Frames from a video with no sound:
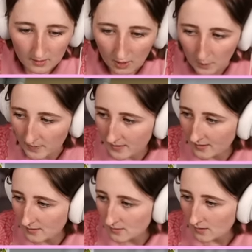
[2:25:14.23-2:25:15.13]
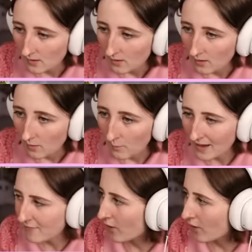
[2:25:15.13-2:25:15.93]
Open this. We have, oh